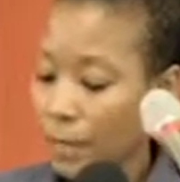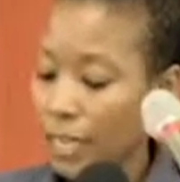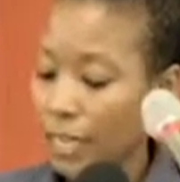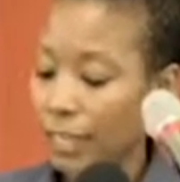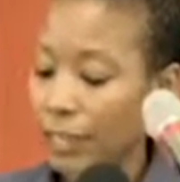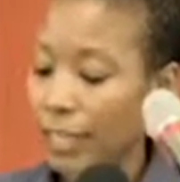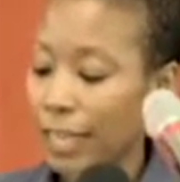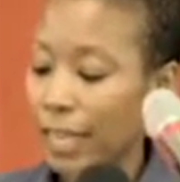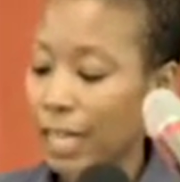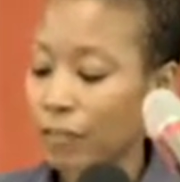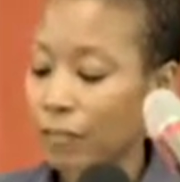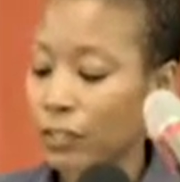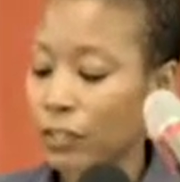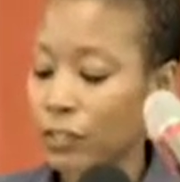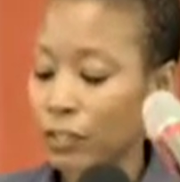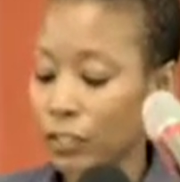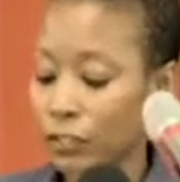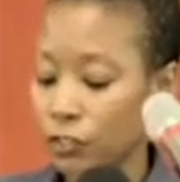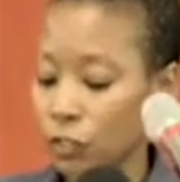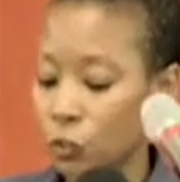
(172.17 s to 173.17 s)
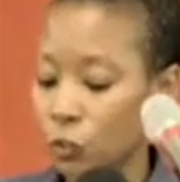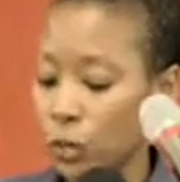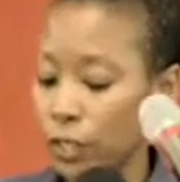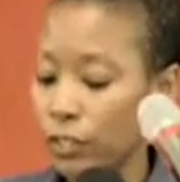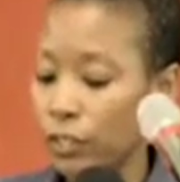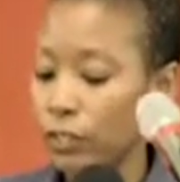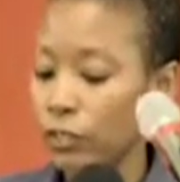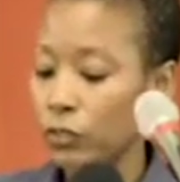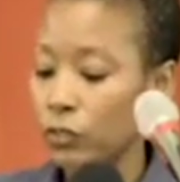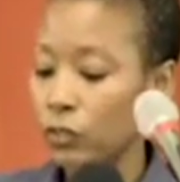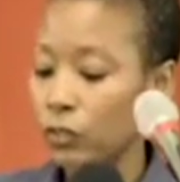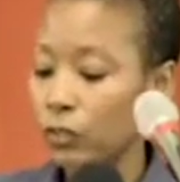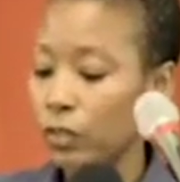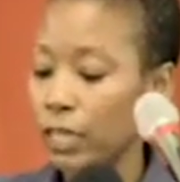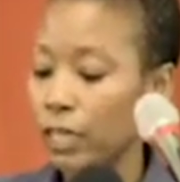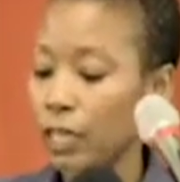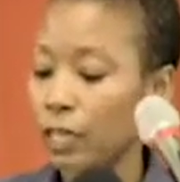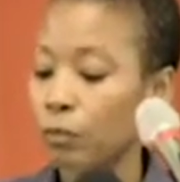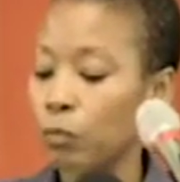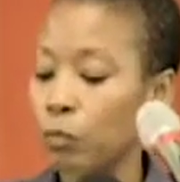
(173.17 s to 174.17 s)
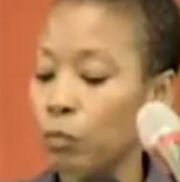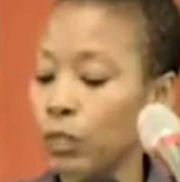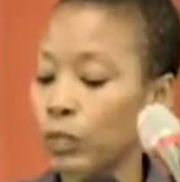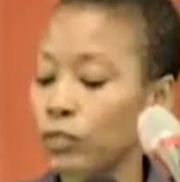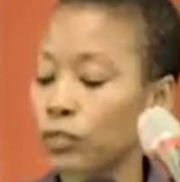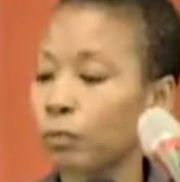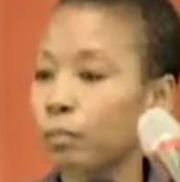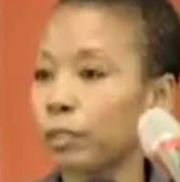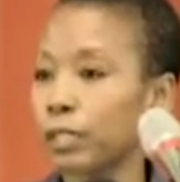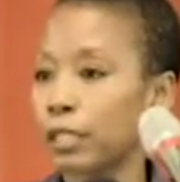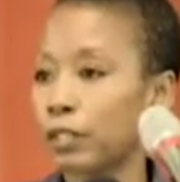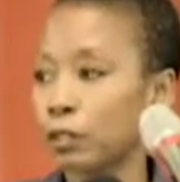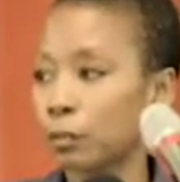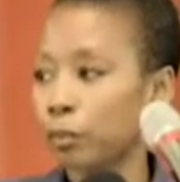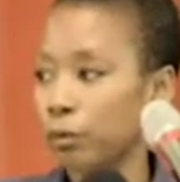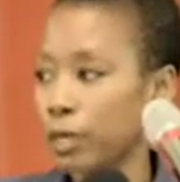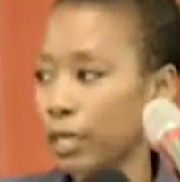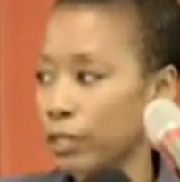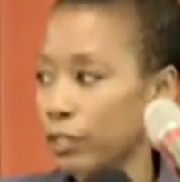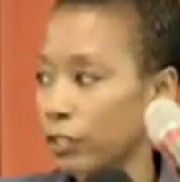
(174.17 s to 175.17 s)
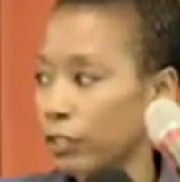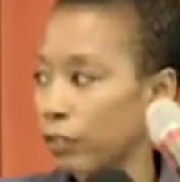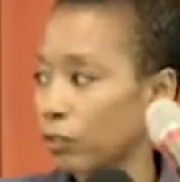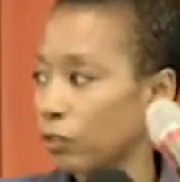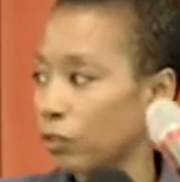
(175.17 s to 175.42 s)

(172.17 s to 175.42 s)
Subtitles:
And they have a section where they describe what should be in the project